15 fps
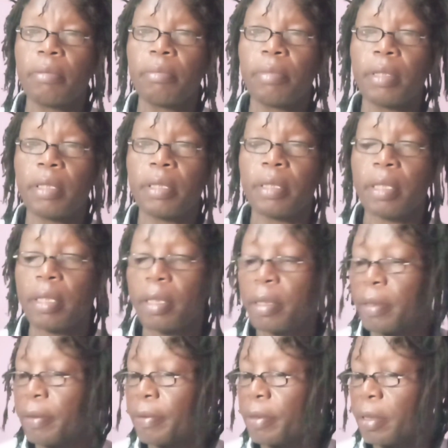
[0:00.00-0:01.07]
But
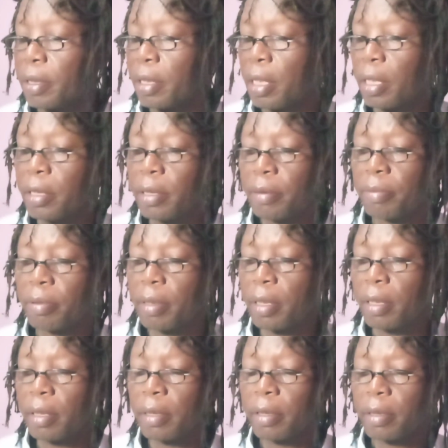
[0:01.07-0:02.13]
in algebra,
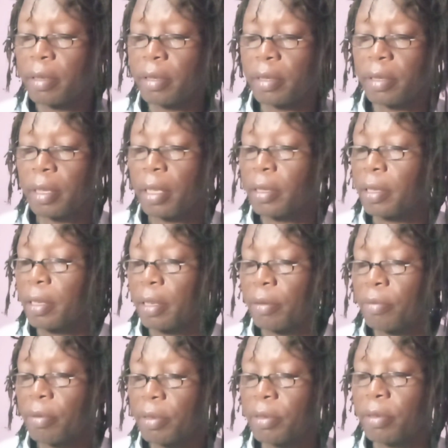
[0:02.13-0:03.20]
it's asking a
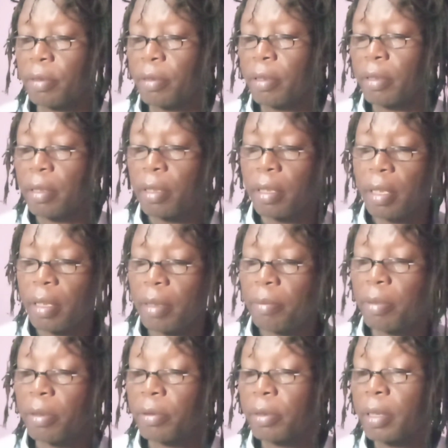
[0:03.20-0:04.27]
question
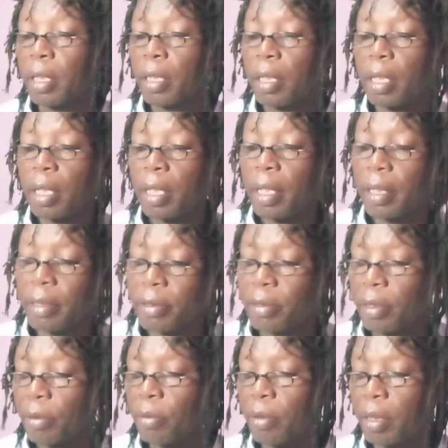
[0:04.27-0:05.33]
about that
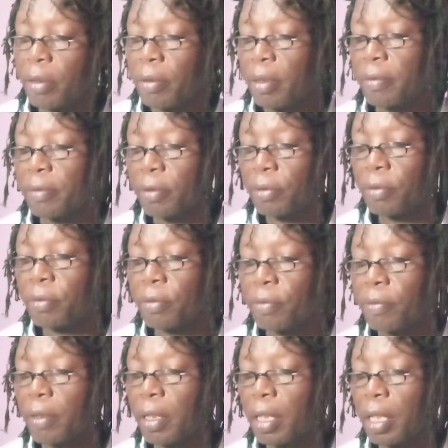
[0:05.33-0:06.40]
extra work you have to do to
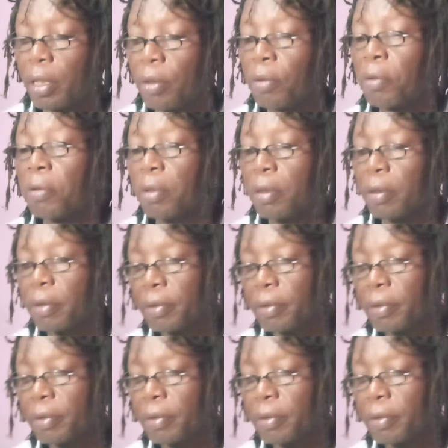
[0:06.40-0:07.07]
find unknown.